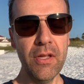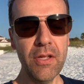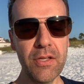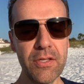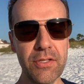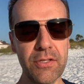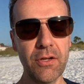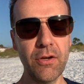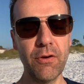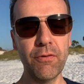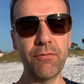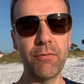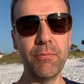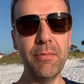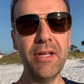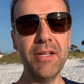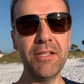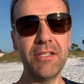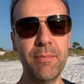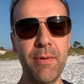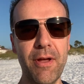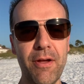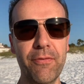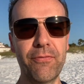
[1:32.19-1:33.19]
So for me,
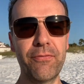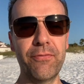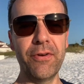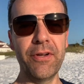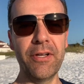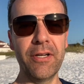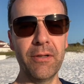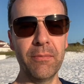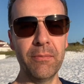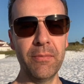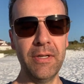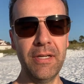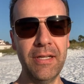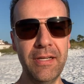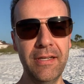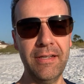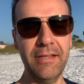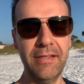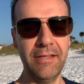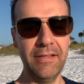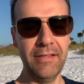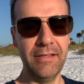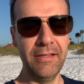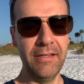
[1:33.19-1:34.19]
it's about freedom.
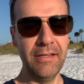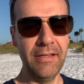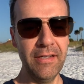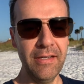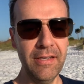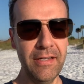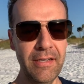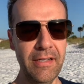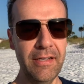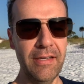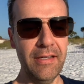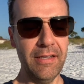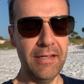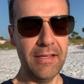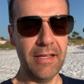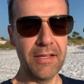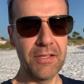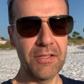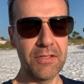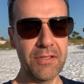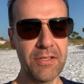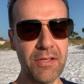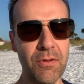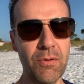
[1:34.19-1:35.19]

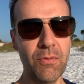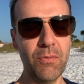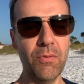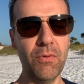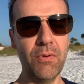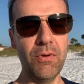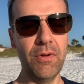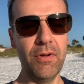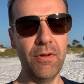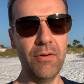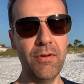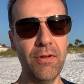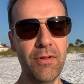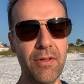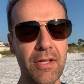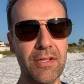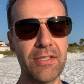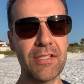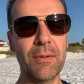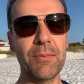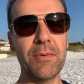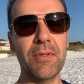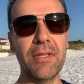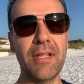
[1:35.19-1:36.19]
That's,
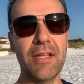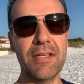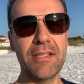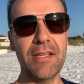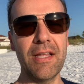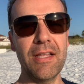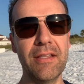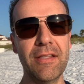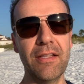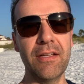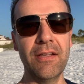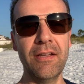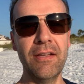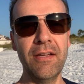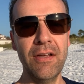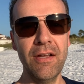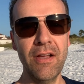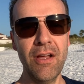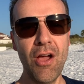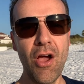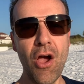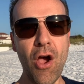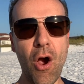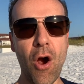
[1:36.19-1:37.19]
that's something that's at the
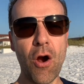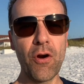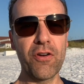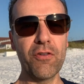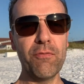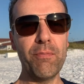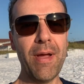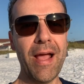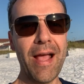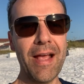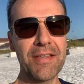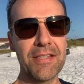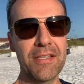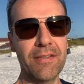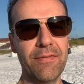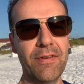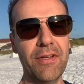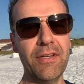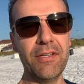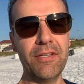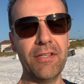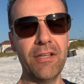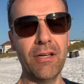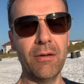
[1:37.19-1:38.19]
heart of passive
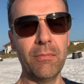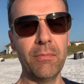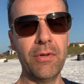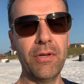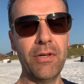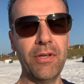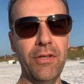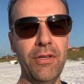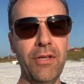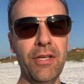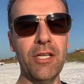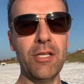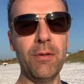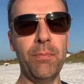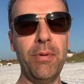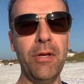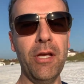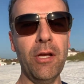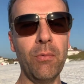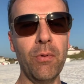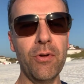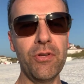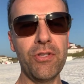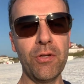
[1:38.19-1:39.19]
income. You get to
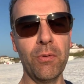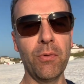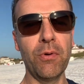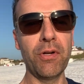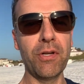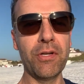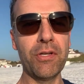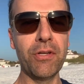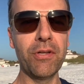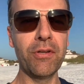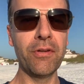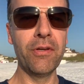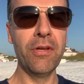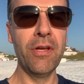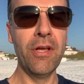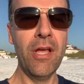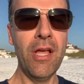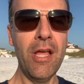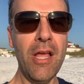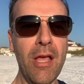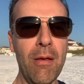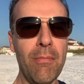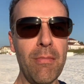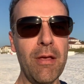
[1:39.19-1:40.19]
pick what you want to do.
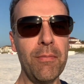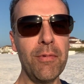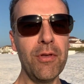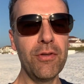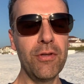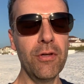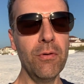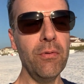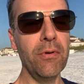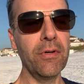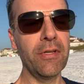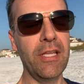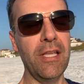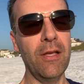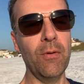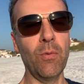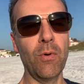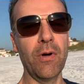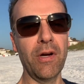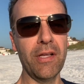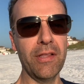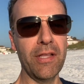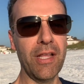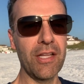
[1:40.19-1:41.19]
Maybe you do want to keep
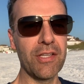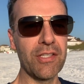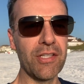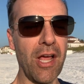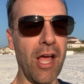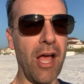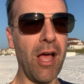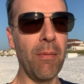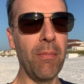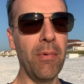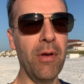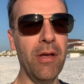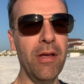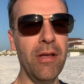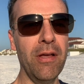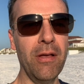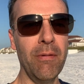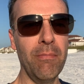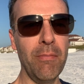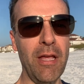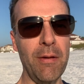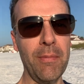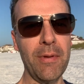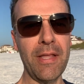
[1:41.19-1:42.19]
working that job.
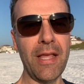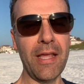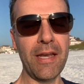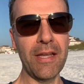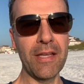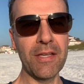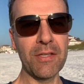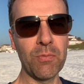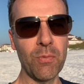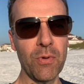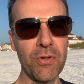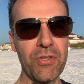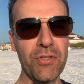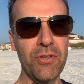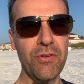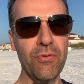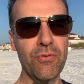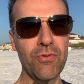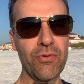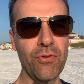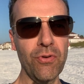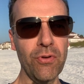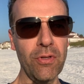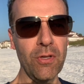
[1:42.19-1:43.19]
Maybe that is what you
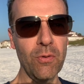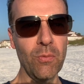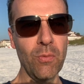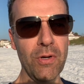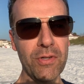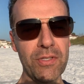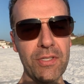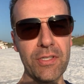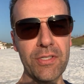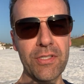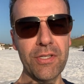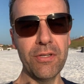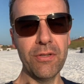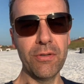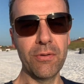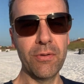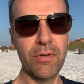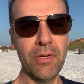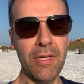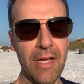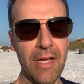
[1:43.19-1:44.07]
truly want to do.